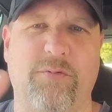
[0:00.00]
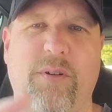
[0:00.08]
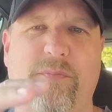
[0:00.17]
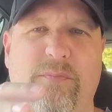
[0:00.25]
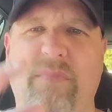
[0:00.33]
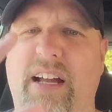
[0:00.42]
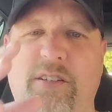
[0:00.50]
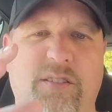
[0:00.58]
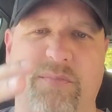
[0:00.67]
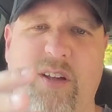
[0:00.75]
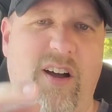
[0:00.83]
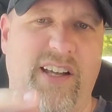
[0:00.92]
We might do
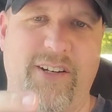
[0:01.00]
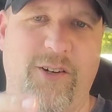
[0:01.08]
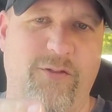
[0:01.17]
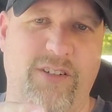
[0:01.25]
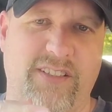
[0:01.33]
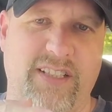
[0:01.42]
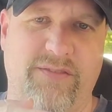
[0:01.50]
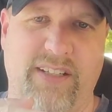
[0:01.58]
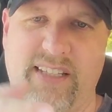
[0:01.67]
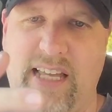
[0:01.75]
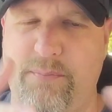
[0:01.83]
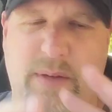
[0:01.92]
some talking over and stuff
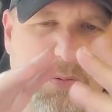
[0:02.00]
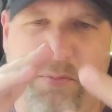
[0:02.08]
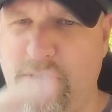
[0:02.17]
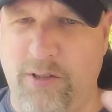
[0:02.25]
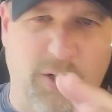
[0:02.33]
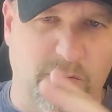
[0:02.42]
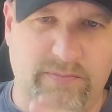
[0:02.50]
like that. Maybe put a